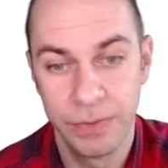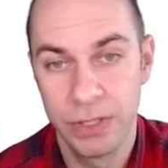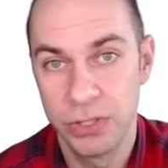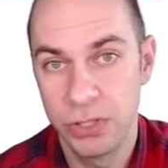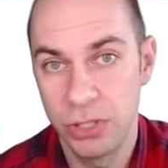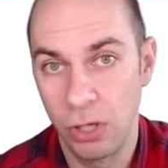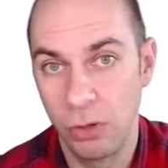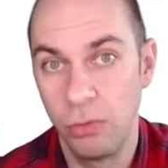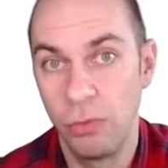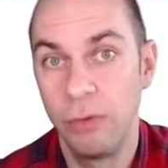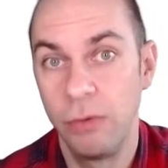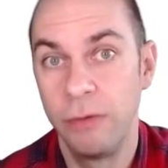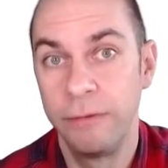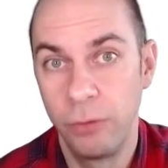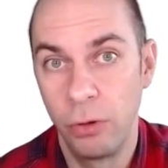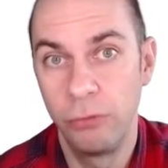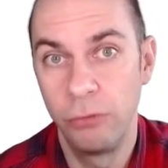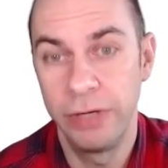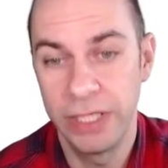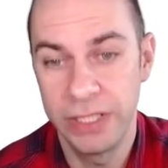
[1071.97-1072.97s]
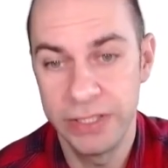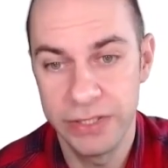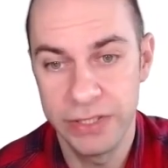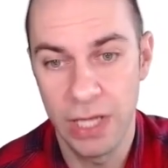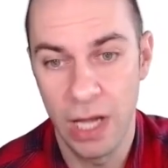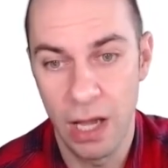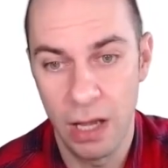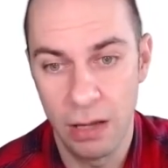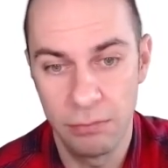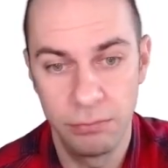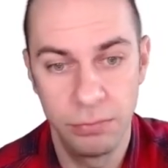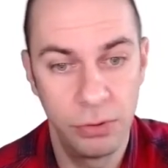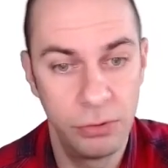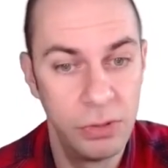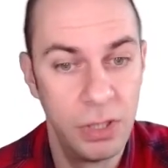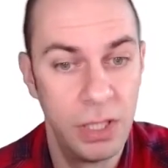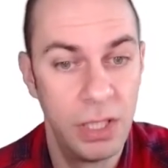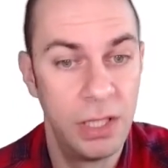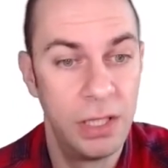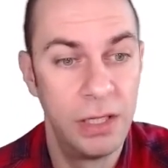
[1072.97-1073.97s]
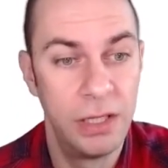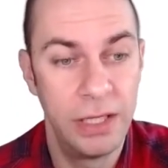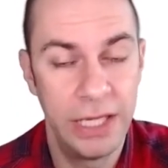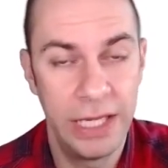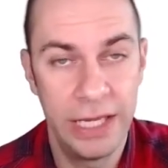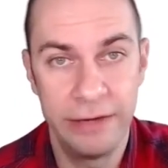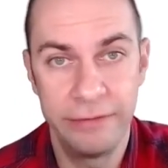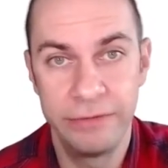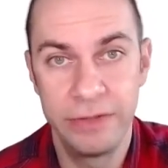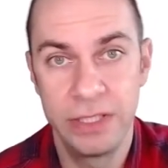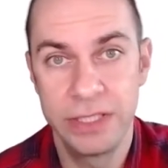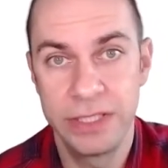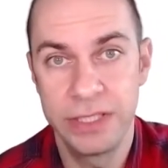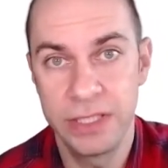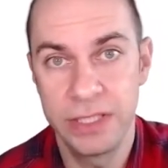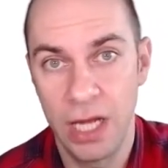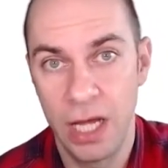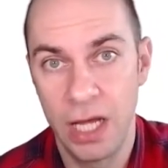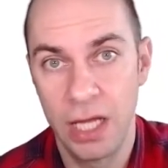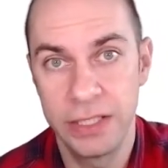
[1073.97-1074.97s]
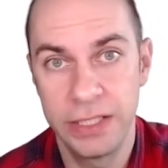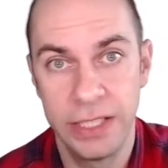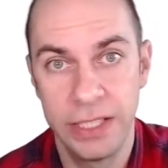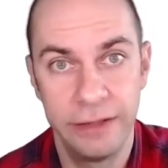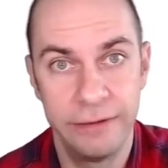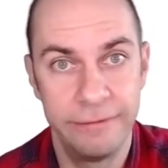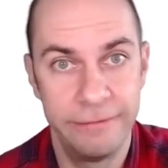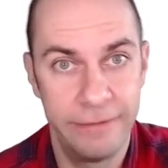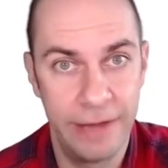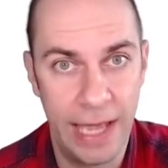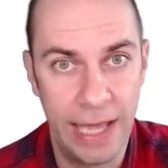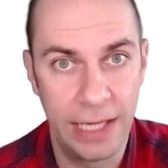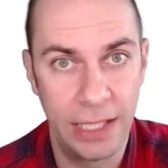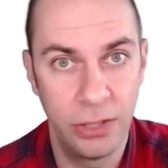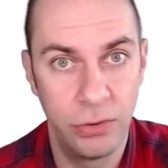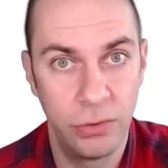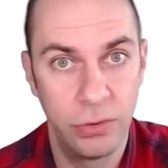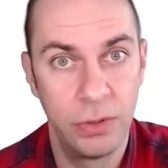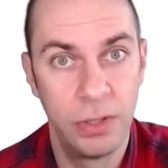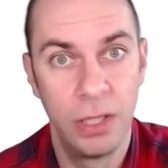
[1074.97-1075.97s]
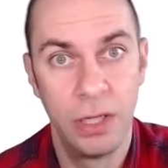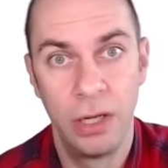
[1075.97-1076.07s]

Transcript: So, for example, if the starting value